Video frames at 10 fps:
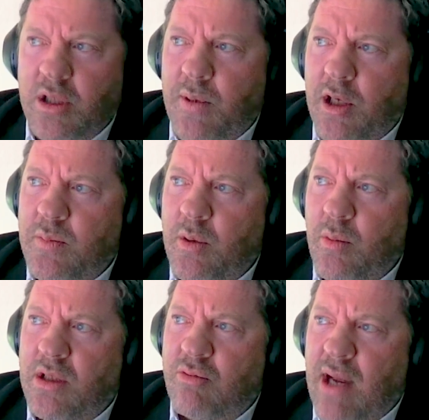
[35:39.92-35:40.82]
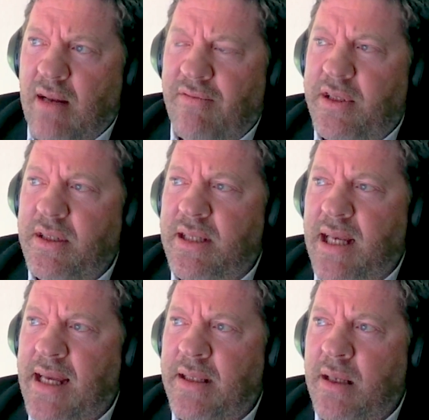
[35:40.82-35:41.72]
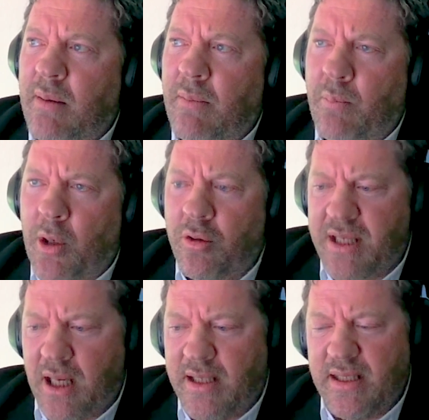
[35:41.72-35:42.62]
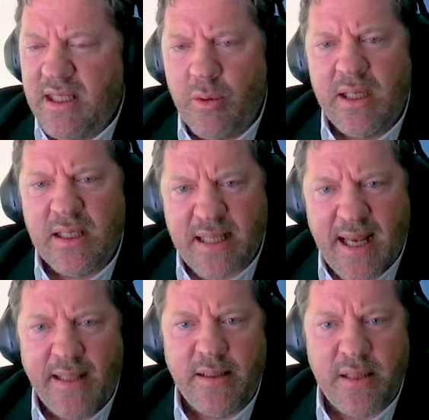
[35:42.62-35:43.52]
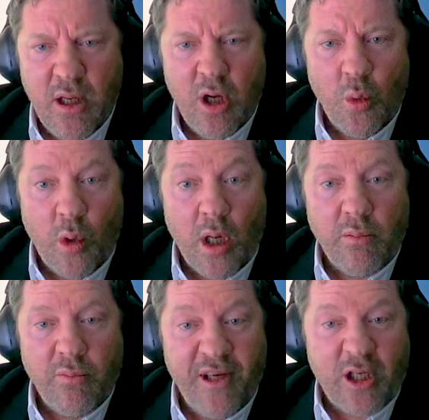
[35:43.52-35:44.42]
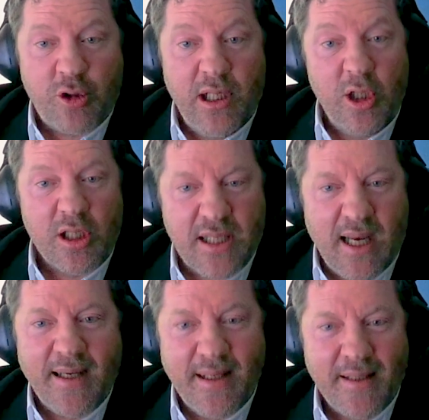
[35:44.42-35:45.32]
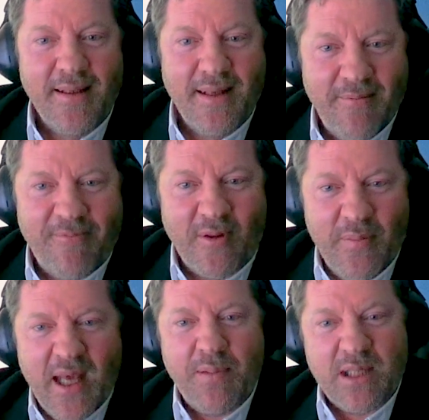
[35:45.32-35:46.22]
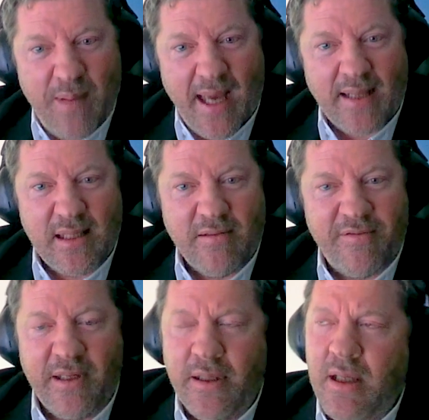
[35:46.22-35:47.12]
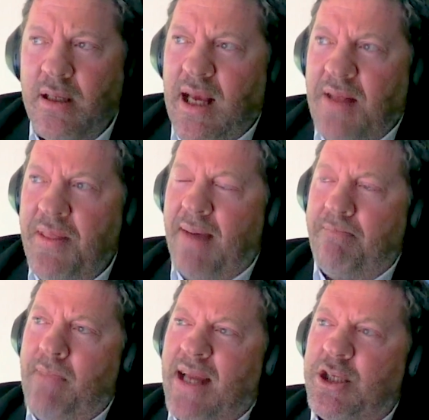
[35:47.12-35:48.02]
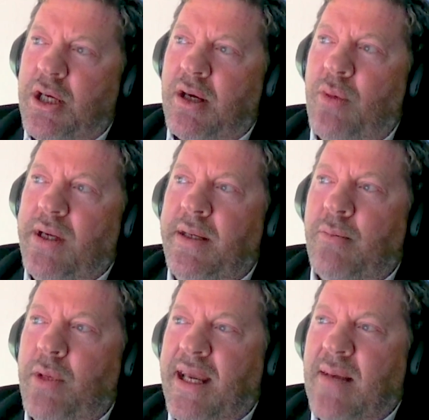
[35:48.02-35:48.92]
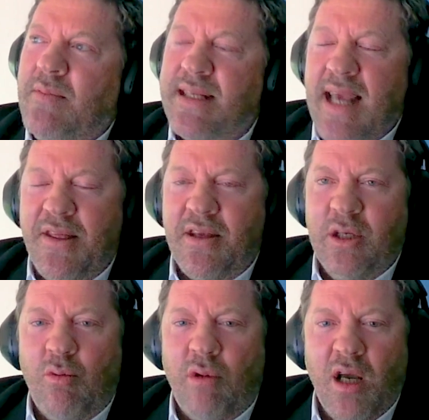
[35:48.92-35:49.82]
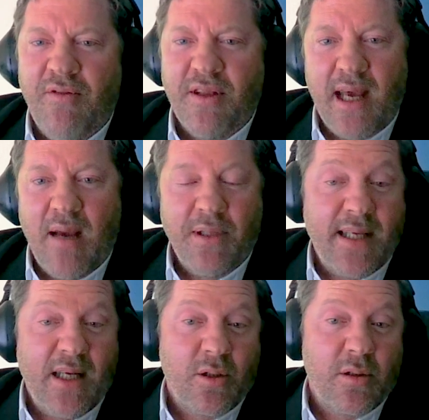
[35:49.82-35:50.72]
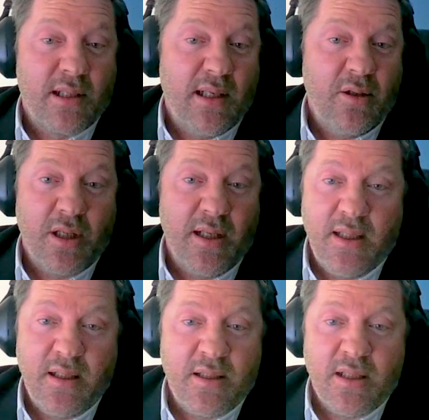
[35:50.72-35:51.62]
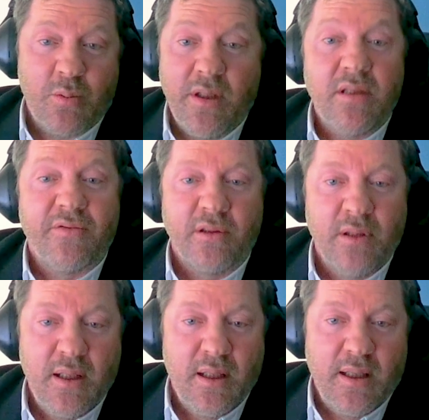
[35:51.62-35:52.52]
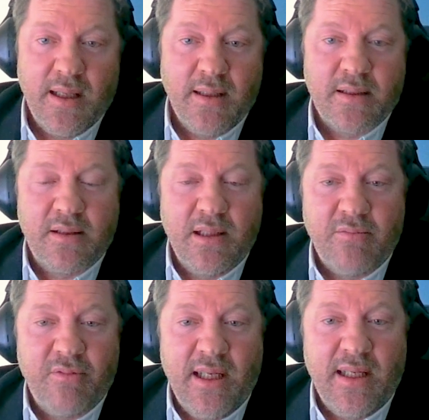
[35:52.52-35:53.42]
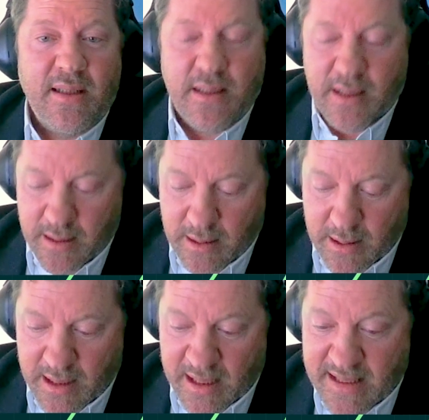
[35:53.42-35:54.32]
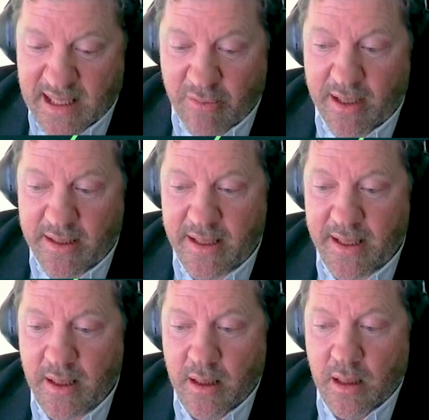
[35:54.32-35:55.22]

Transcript: possible, what's relevant, and both sides need to understand what victory looks like from their perspective. And that magic, when it comes together and you arrive at that potential solution, is just wonderful. It really is an exhilarating